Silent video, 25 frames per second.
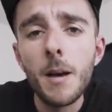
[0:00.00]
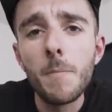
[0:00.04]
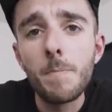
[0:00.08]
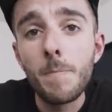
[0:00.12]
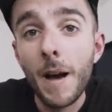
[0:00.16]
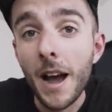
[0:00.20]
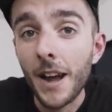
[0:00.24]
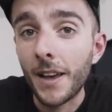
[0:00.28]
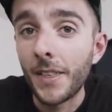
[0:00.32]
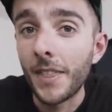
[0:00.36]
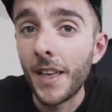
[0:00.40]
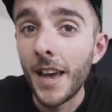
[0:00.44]

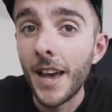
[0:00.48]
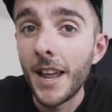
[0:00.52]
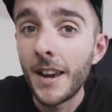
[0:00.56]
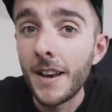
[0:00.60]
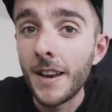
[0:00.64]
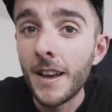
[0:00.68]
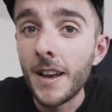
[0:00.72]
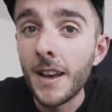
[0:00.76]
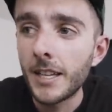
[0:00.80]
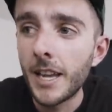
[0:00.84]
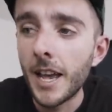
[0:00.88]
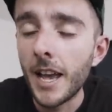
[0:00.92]
back
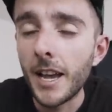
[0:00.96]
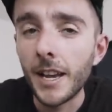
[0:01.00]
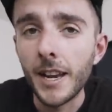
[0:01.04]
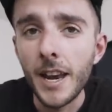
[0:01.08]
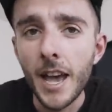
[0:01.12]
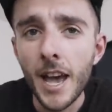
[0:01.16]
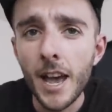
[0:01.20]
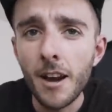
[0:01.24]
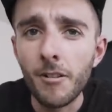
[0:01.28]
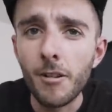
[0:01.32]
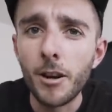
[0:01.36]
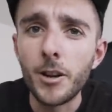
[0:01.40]
then, getting
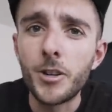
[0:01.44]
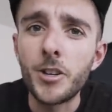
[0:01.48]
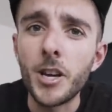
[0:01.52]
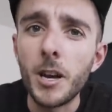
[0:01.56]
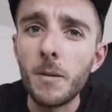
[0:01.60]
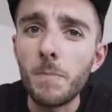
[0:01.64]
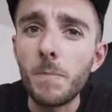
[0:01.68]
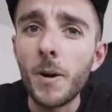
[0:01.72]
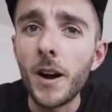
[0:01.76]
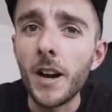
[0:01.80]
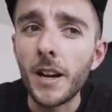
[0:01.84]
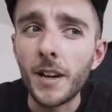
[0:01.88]
an
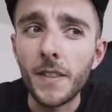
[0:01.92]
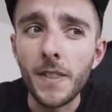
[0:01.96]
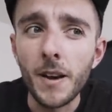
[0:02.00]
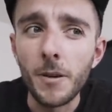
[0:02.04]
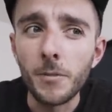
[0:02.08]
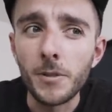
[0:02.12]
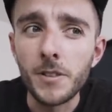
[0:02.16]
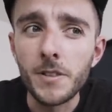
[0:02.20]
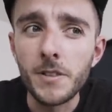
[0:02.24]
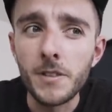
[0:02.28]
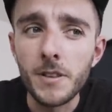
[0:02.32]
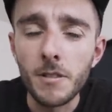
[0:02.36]
aero-shaped bike
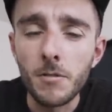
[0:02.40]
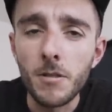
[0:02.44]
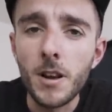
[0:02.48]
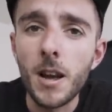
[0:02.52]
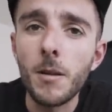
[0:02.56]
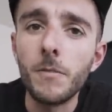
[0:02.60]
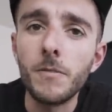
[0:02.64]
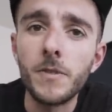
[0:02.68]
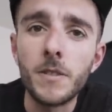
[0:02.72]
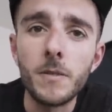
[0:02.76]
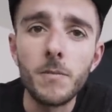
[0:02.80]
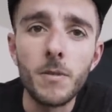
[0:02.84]
that was still
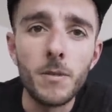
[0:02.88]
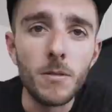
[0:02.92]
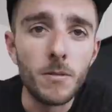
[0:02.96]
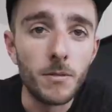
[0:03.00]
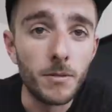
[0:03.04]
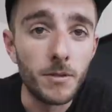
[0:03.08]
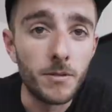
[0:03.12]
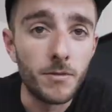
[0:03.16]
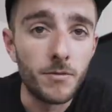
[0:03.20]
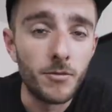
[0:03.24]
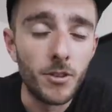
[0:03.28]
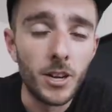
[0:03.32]
comfortable
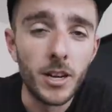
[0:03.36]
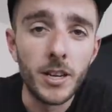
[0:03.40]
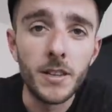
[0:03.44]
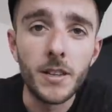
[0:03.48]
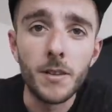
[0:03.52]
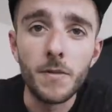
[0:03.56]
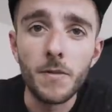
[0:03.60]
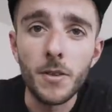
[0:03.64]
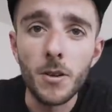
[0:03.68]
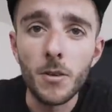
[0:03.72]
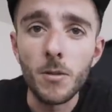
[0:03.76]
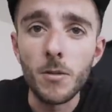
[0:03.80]
was really
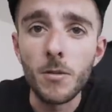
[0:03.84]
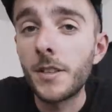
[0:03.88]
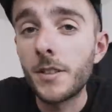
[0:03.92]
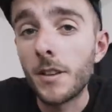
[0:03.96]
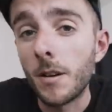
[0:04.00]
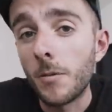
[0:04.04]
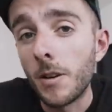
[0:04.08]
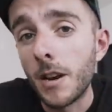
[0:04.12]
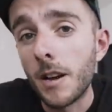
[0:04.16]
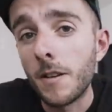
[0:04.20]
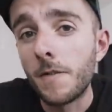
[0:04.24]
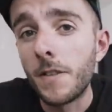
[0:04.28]
difficult.
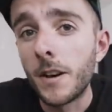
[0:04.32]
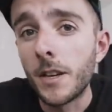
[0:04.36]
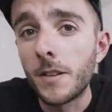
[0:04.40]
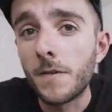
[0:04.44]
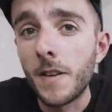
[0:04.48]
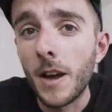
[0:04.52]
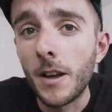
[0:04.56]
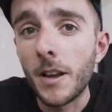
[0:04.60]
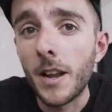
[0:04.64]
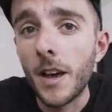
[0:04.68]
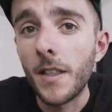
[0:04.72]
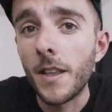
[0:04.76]
So when I first
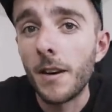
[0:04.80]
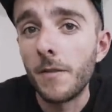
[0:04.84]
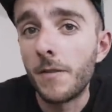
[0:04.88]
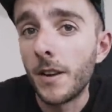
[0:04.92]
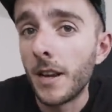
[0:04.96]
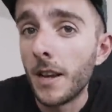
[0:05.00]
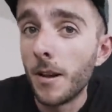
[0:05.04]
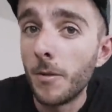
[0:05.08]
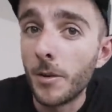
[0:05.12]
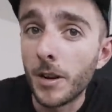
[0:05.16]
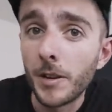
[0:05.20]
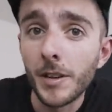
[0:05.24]
found out that
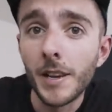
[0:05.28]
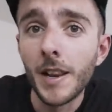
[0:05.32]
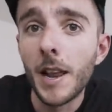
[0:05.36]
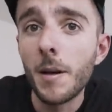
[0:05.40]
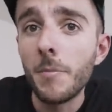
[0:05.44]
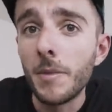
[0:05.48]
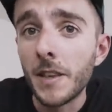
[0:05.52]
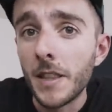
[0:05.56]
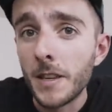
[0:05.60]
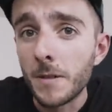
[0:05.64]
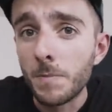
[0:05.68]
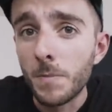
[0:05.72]
Wilier were gonna
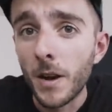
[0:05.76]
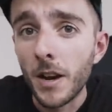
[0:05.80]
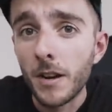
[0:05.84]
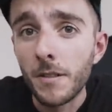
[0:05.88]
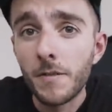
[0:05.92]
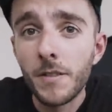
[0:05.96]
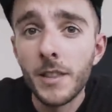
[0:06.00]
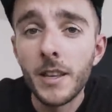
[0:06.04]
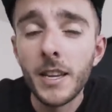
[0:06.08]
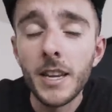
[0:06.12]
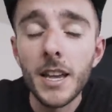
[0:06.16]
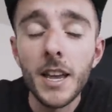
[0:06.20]
lend me this bike
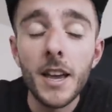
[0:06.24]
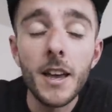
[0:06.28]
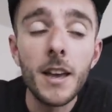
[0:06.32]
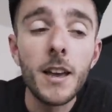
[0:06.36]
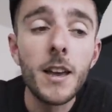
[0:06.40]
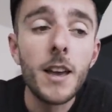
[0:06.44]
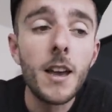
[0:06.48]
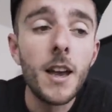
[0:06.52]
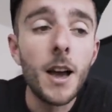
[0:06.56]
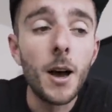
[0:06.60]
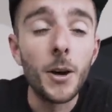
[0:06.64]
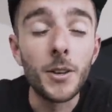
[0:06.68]
for the
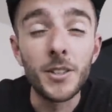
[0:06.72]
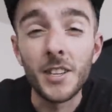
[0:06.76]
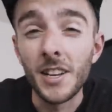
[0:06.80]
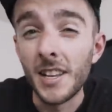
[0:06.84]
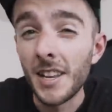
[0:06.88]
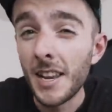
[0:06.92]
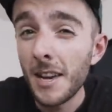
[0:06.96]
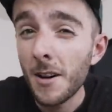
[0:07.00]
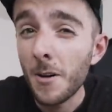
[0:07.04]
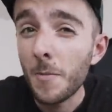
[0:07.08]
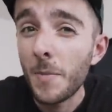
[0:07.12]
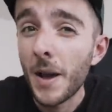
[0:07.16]
year, I was a
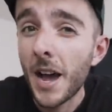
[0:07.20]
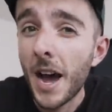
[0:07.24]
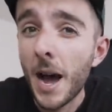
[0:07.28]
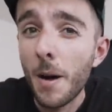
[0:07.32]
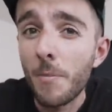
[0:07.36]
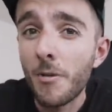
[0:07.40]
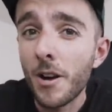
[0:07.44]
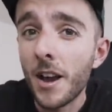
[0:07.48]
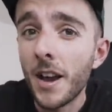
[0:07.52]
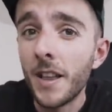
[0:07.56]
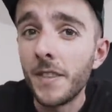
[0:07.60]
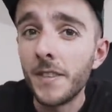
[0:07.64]
little bit
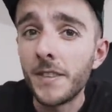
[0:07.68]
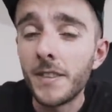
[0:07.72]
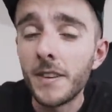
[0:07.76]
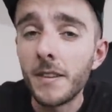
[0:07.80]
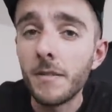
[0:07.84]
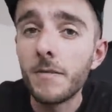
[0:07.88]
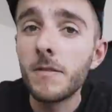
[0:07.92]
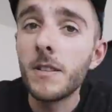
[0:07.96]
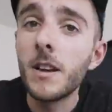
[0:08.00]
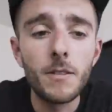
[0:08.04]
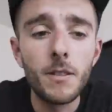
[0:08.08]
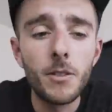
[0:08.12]

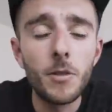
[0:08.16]
apprehensive.